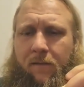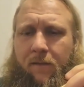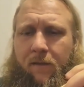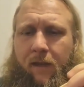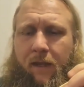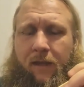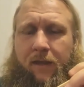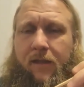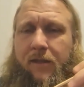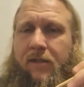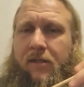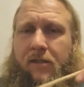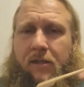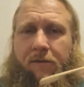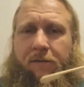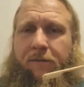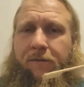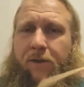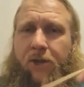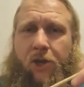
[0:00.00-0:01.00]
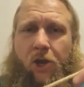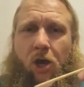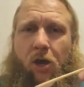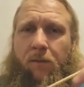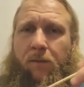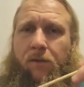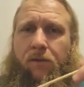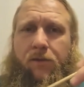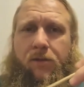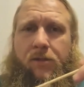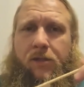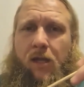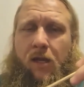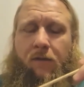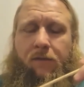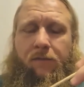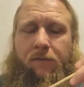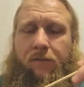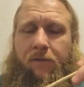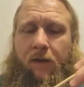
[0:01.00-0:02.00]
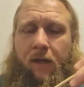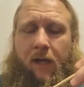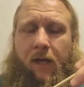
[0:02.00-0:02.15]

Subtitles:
Like, this is a phenomenal snuff.